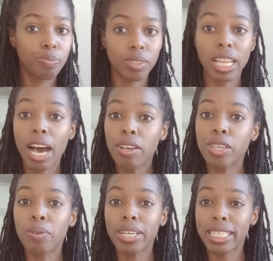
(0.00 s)
Now
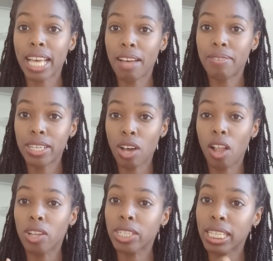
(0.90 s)
you are
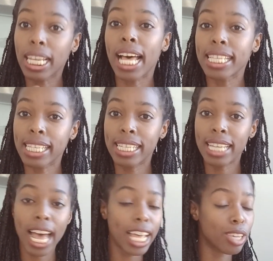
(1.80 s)
$7 less in
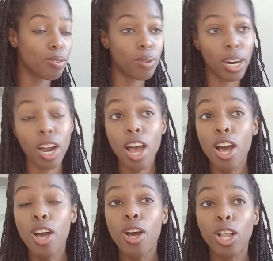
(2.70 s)
debt. You are
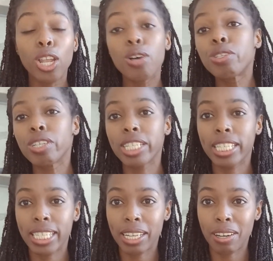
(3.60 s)
closer
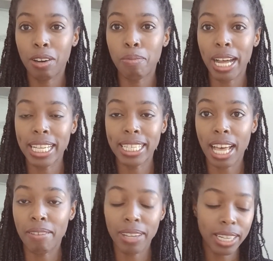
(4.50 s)
to zero by
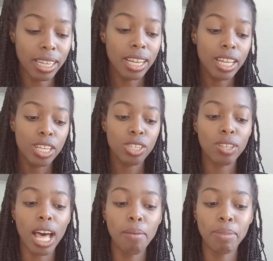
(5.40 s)
7. So
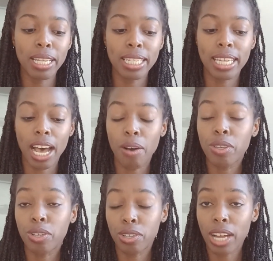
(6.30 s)
that means now
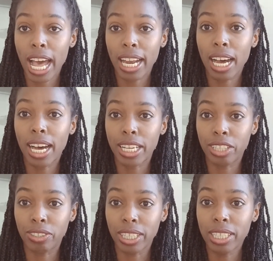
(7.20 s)
you're at
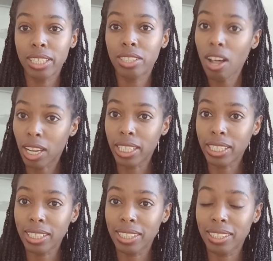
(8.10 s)

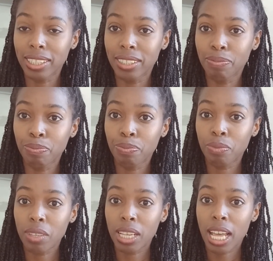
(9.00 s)
$100.
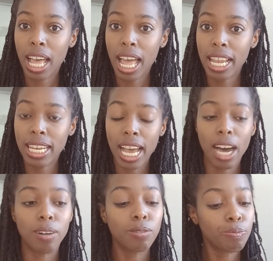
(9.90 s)
And
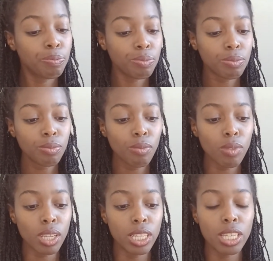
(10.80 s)
now
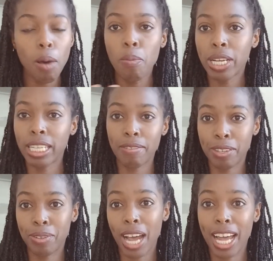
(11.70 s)
someone gives
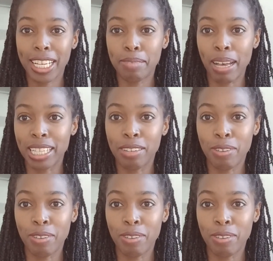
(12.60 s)
you an unexpected